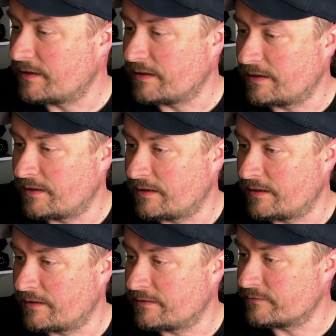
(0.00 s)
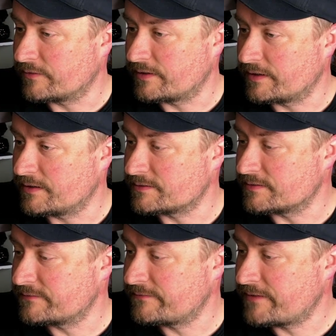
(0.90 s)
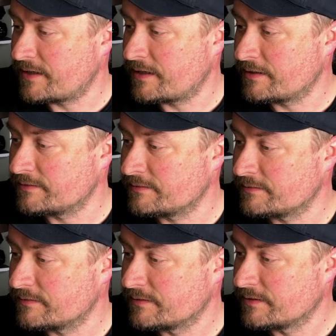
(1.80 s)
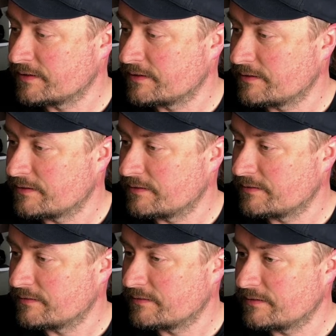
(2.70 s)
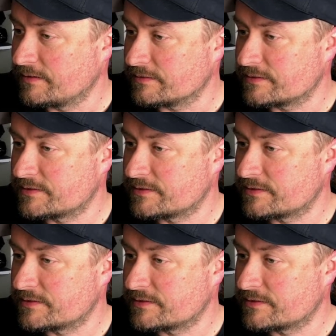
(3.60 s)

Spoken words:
And everything else is fine. Hit